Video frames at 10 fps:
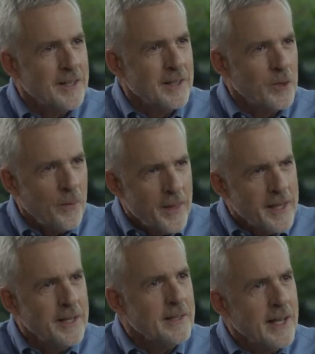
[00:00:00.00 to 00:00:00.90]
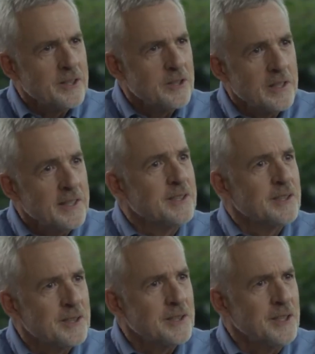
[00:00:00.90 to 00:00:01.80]
then it actually leads
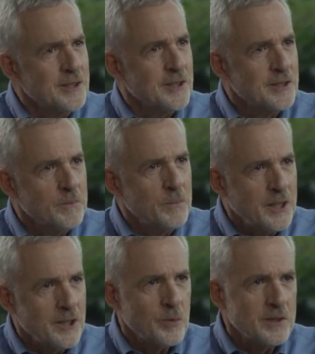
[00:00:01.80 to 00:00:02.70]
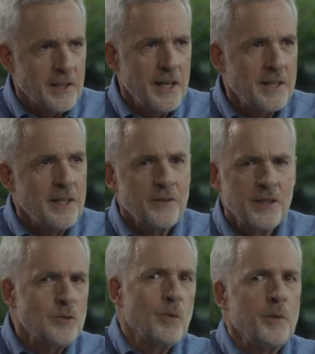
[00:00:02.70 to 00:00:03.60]
to cynicism because we're saying,
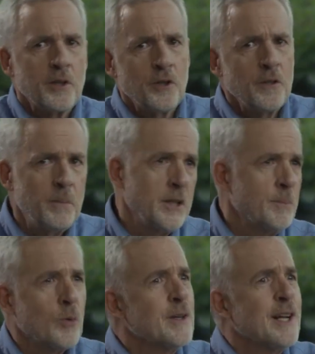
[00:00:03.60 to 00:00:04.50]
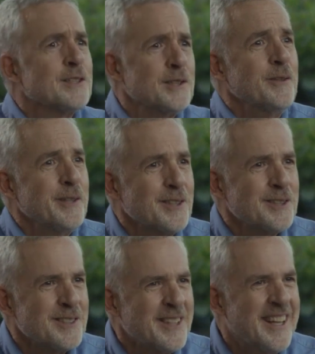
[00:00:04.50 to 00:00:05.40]
this is what we could be, but we're not
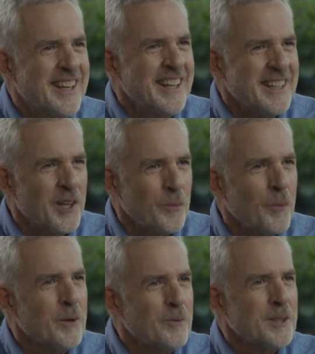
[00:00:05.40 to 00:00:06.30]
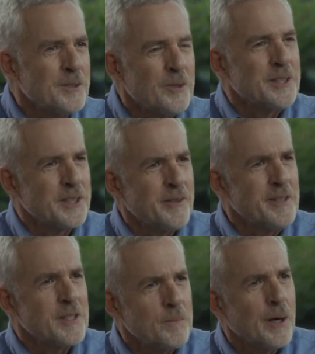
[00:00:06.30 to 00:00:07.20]
serious. What we're
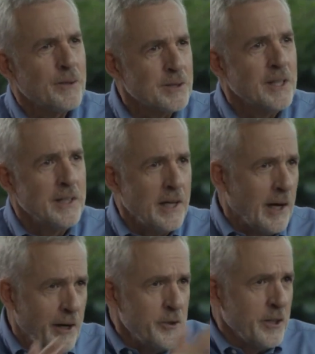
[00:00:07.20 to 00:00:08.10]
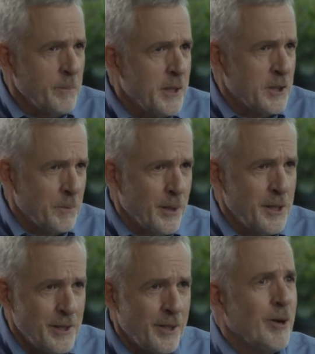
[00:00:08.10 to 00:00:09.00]
serious about is, are you going to meet your
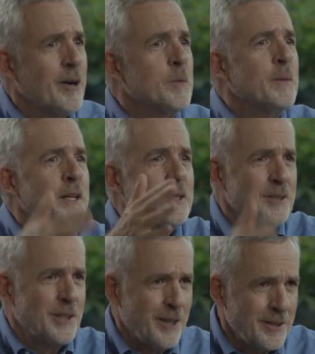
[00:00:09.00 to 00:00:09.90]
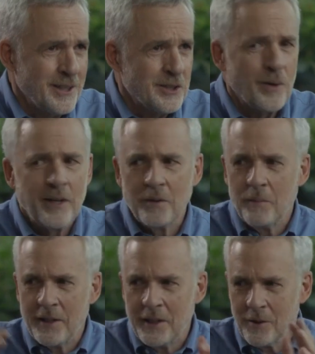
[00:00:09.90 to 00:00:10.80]
budget? Or are you meeting your targets? Or are you
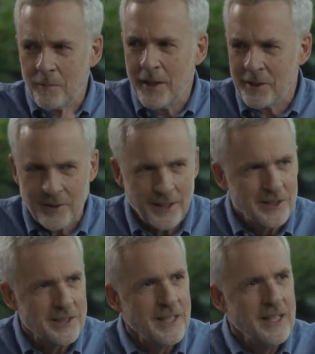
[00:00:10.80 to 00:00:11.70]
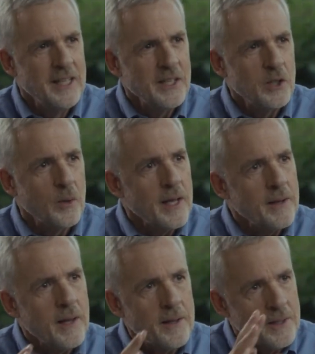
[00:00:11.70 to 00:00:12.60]
meeting your metrics?
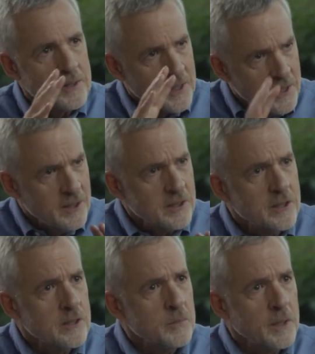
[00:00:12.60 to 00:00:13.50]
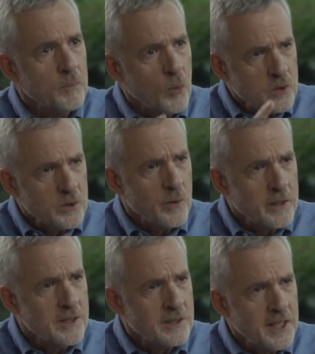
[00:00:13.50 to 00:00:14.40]
And the cynicism in most
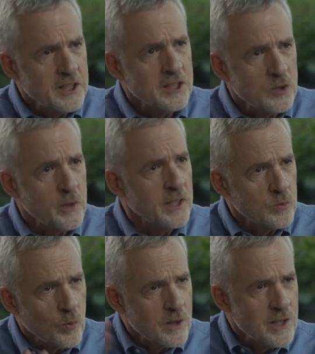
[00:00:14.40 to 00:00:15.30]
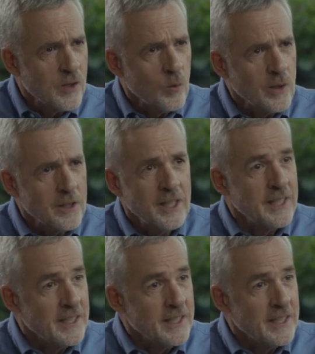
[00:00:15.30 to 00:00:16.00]
organizations when it's words on a wall